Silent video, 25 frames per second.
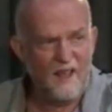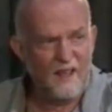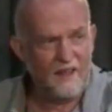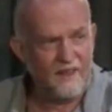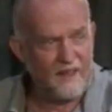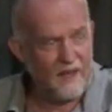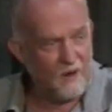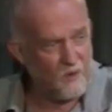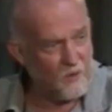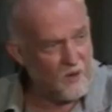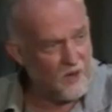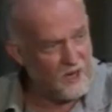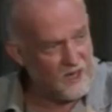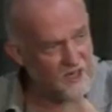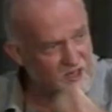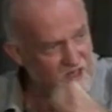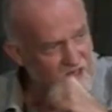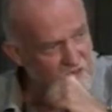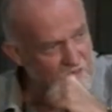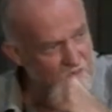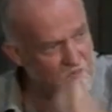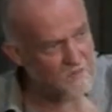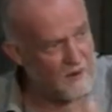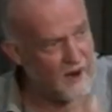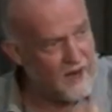They were his
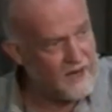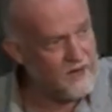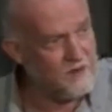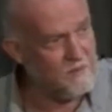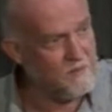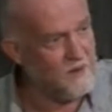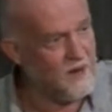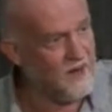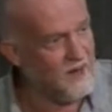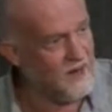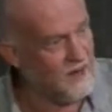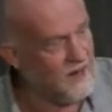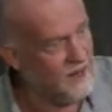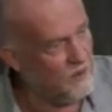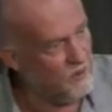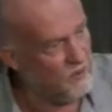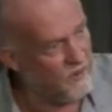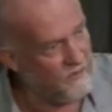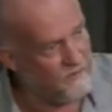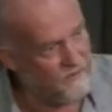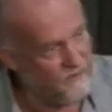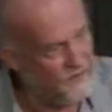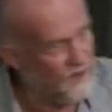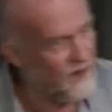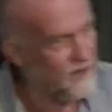mighty men, and they were
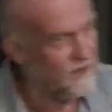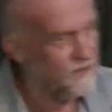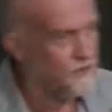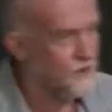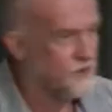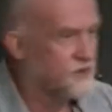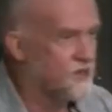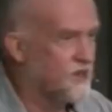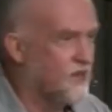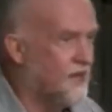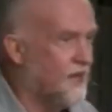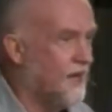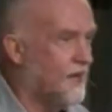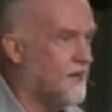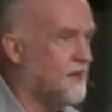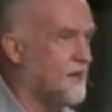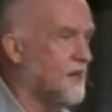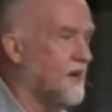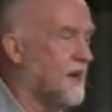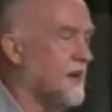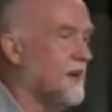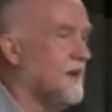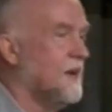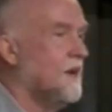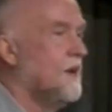faithful to their
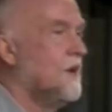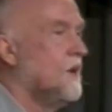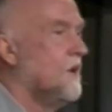king,